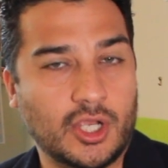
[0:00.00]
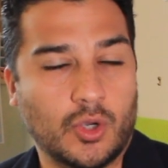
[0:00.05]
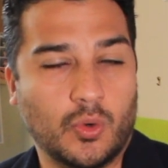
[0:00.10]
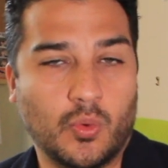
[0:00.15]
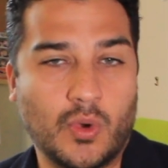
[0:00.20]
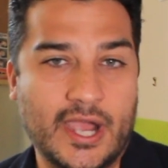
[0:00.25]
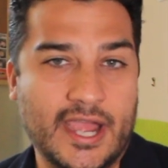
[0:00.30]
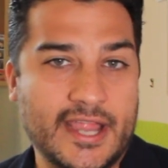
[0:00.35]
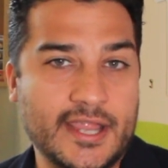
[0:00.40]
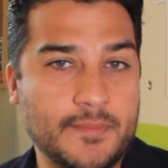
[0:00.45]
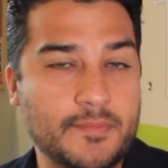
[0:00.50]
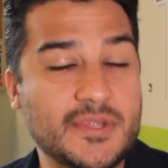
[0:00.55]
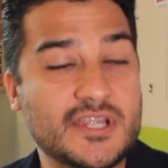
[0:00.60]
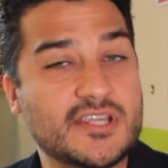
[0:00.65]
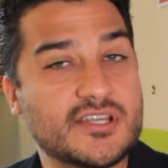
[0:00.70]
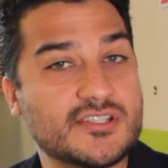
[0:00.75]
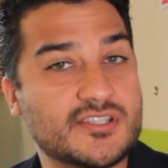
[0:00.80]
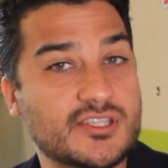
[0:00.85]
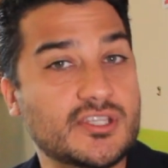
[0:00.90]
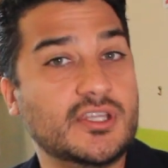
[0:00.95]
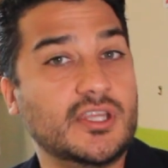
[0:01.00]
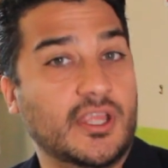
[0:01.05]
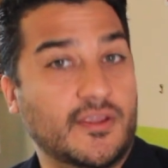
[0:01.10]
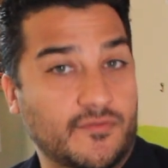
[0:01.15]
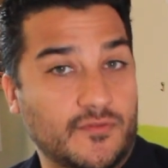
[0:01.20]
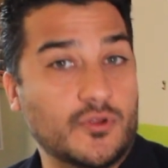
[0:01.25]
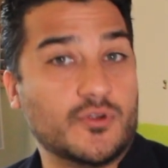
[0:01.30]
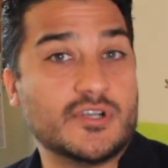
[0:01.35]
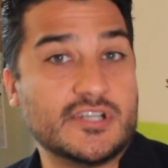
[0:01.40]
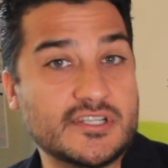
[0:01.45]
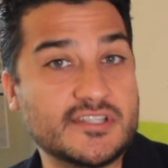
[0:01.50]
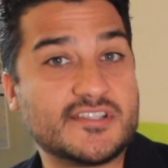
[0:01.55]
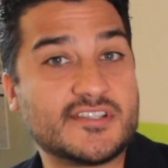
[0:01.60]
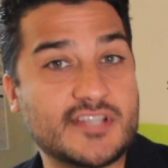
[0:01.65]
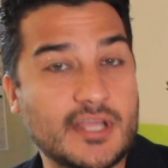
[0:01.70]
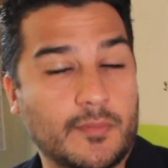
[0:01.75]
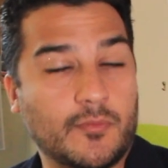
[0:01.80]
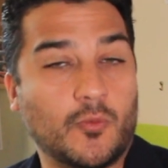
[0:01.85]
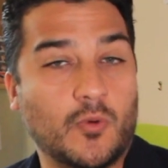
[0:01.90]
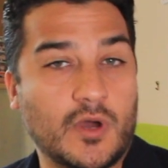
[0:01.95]
Why? Because if you're in
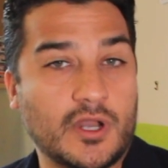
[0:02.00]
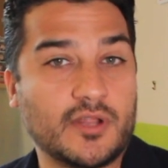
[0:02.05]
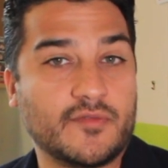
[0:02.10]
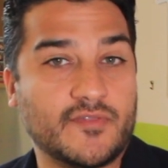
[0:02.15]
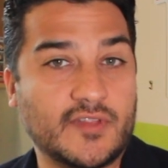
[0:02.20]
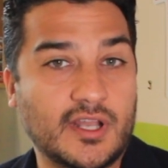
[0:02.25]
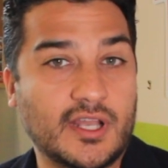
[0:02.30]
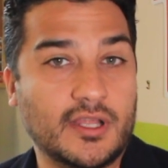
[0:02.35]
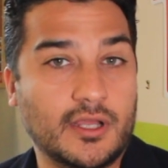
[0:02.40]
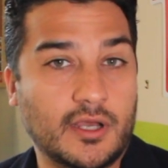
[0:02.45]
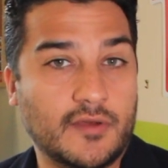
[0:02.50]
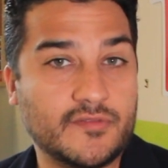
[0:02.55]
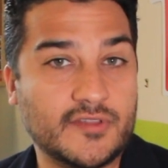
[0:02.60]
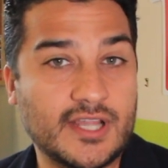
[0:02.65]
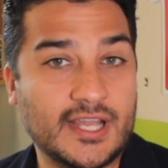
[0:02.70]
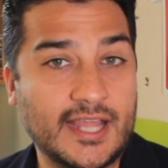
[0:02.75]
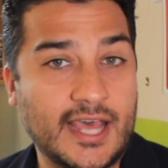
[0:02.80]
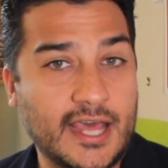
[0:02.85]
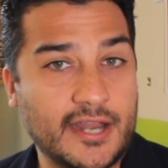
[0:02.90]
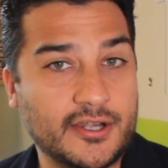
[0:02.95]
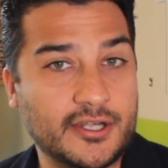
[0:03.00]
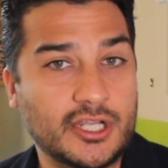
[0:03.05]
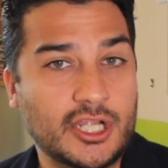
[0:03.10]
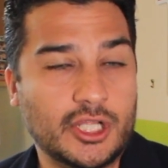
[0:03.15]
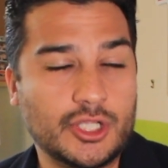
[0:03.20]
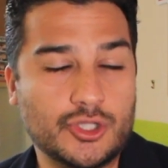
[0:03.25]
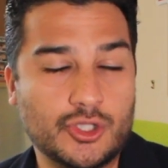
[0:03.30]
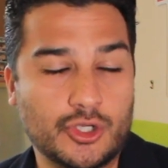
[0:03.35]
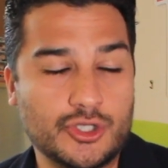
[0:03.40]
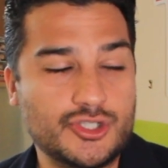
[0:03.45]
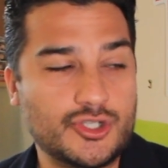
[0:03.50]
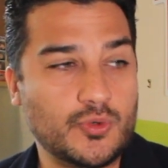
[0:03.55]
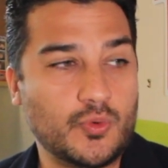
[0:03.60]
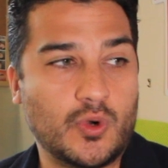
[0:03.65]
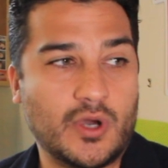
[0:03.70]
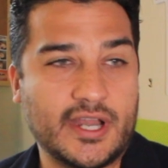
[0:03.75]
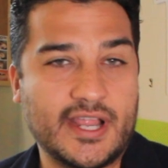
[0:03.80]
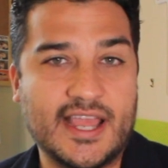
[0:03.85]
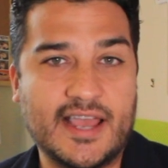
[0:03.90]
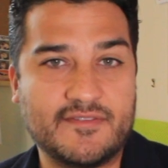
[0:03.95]
step one of the ladder, don't you
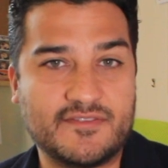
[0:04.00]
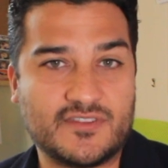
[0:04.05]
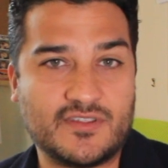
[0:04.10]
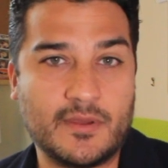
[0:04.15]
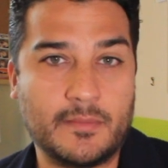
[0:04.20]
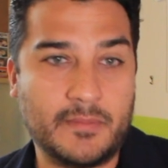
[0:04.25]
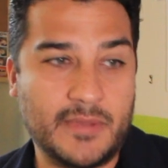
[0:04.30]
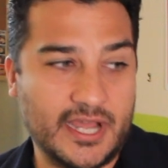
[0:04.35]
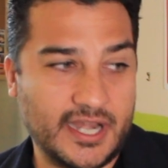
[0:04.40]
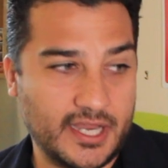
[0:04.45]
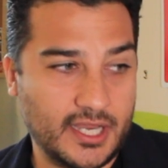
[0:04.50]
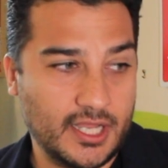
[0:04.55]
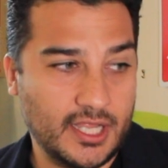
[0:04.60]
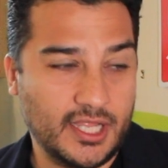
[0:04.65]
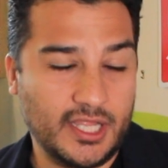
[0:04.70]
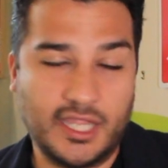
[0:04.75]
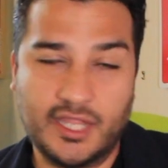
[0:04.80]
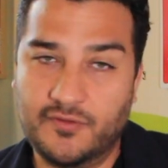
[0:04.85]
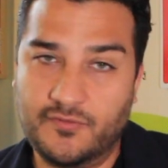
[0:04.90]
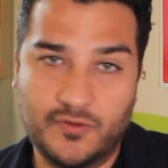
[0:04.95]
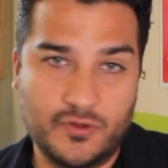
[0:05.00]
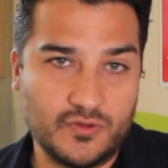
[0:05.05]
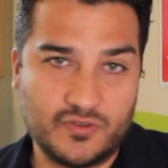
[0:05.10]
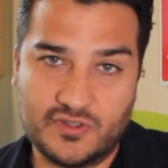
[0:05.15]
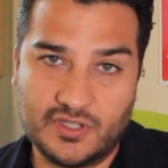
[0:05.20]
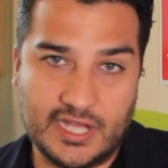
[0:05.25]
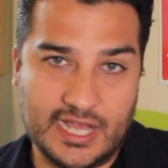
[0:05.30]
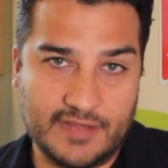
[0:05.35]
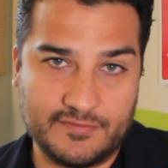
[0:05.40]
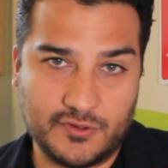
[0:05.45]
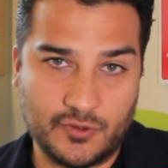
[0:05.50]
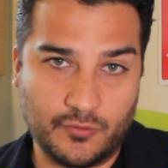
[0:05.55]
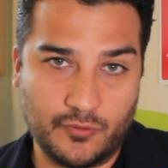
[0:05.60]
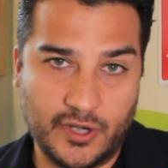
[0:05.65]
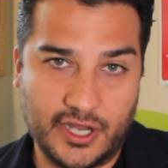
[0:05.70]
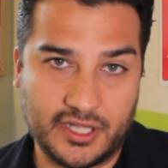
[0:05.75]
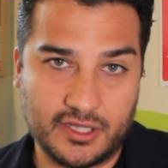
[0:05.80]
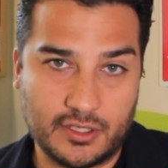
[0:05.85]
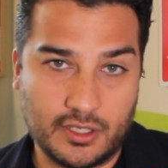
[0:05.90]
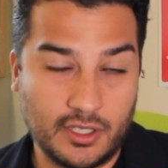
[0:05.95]
want to have somebody, if you still have to
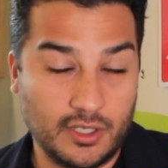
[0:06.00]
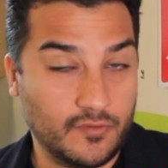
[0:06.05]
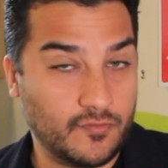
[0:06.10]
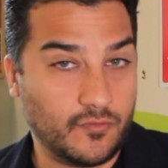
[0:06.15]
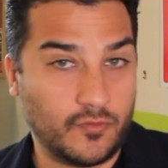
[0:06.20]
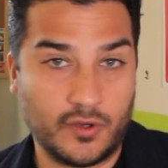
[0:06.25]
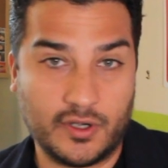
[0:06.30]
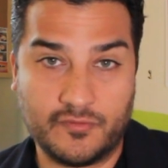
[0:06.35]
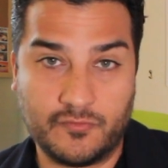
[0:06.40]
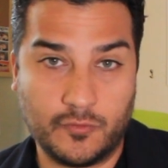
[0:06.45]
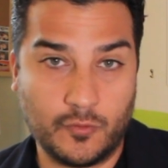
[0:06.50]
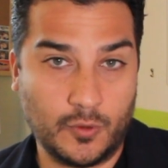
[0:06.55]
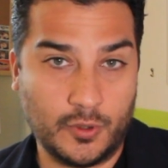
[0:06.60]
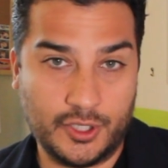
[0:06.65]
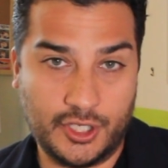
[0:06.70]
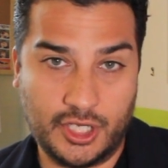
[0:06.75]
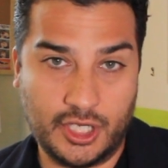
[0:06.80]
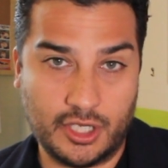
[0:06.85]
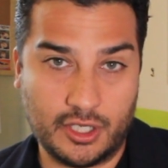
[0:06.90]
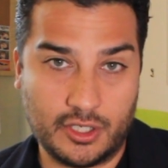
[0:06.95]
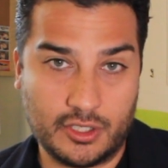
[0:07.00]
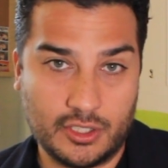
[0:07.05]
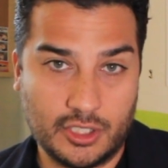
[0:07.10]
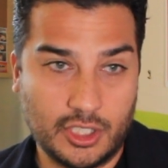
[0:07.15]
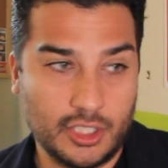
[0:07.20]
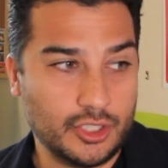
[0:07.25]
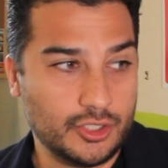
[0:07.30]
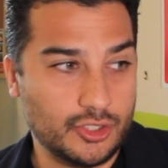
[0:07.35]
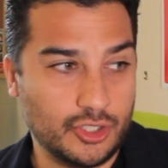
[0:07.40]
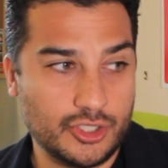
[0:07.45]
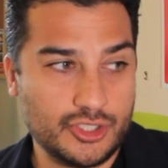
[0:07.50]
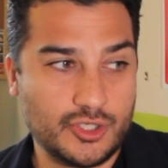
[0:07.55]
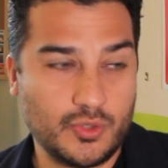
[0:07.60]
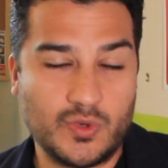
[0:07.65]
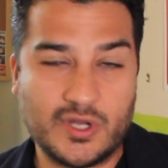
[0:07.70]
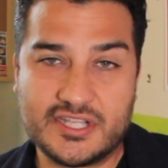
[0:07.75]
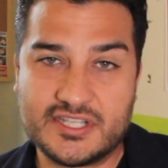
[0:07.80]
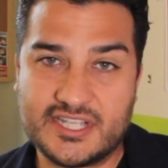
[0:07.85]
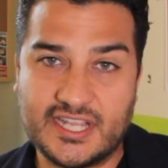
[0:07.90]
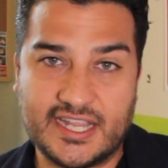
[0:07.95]
rent for a full year, don't you
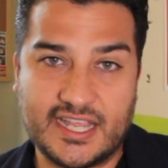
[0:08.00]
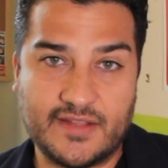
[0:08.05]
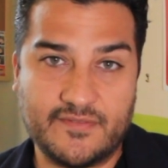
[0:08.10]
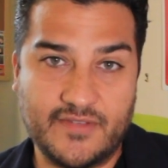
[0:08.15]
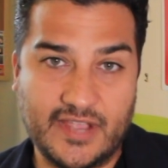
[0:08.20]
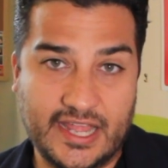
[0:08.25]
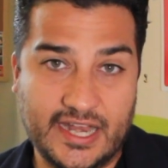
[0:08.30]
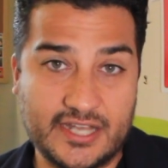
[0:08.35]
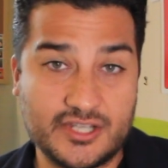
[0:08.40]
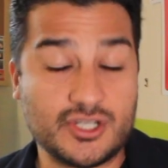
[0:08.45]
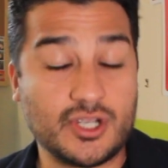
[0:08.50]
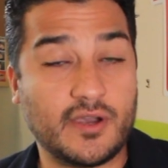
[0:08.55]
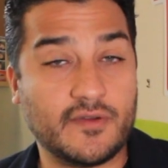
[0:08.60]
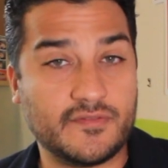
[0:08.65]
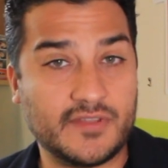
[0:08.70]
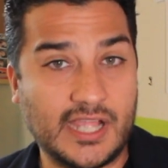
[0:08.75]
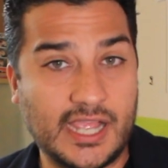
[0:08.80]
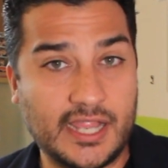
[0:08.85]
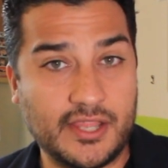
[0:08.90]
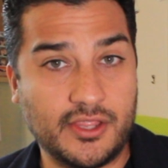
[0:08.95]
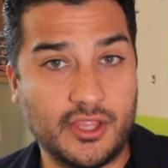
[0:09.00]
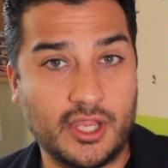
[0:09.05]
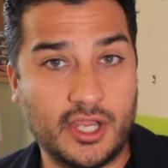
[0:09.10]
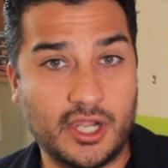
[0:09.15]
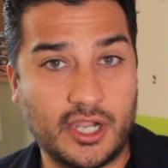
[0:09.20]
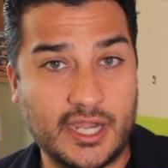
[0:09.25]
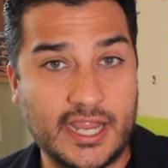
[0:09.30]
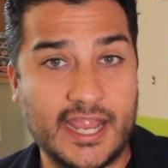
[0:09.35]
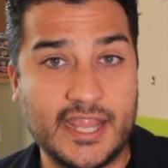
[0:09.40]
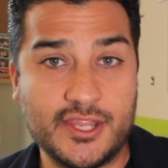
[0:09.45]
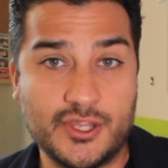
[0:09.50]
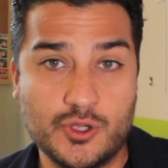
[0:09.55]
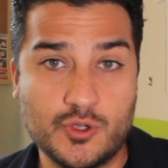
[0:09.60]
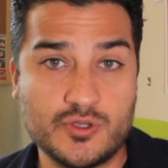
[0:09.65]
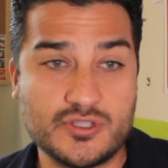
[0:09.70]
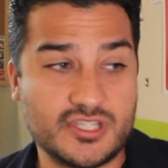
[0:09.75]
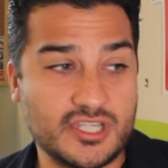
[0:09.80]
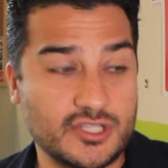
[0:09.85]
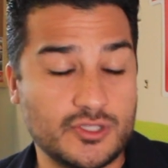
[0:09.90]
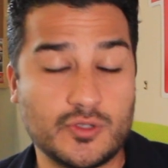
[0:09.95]
want to take advantage of that year and
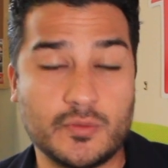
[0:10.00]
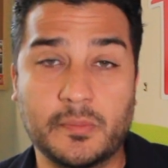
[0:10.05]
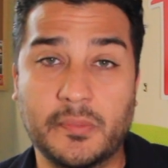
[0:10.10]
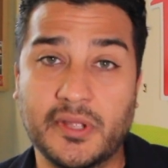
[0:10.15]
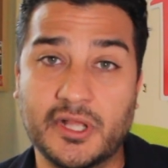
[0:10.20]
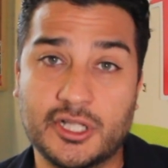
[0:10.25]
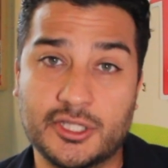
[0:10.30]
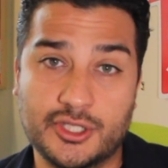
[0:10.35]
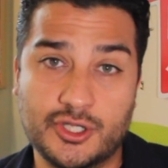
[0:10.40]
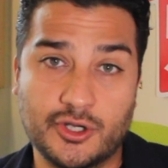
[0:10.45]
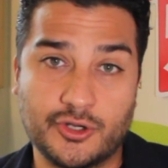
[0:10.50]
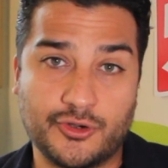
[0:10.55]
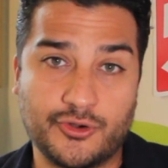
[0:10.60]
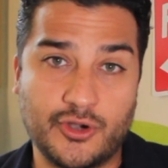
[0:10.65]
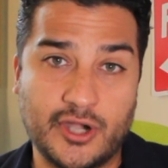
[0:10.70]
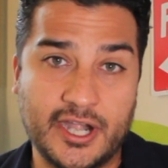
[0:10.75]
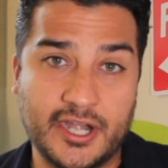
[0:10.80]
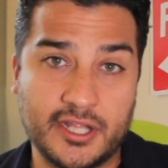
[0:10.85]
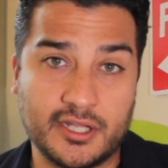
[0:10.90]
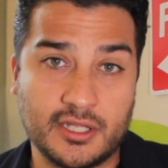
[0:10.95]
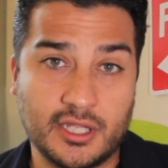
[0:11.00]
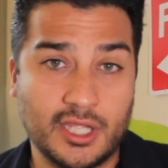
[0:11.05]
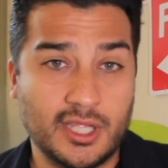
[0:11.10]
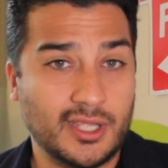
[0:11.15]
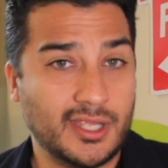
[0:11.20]
use it to build your credit?